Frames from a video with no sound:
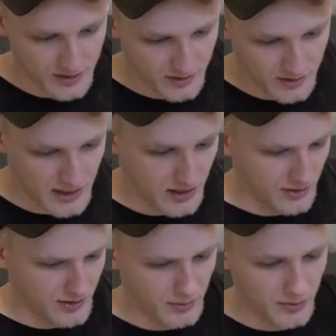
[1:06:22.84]
No, I don't think
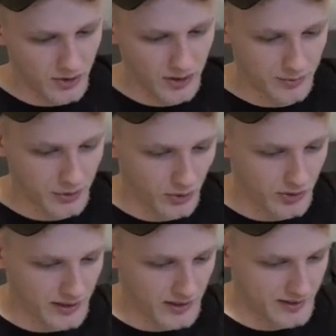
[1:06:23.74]
we'd call him Tony.
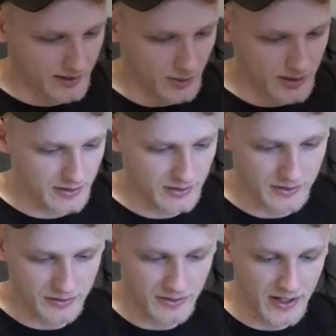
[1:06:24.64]
That's quite
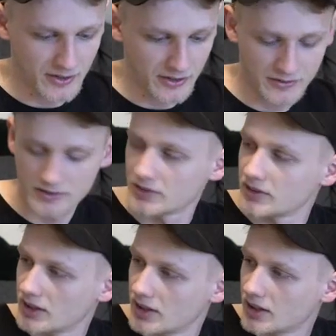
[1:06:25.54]
far off.
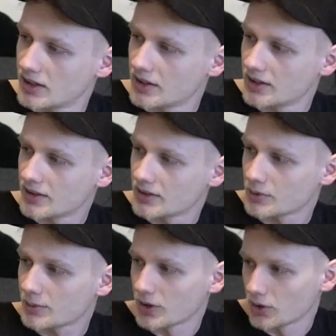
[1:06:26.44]
You want to be
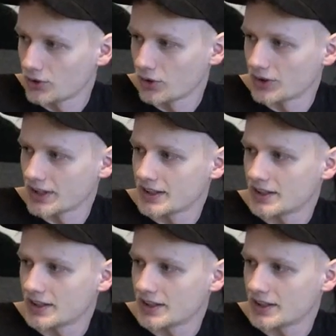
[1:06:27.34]
called Tony?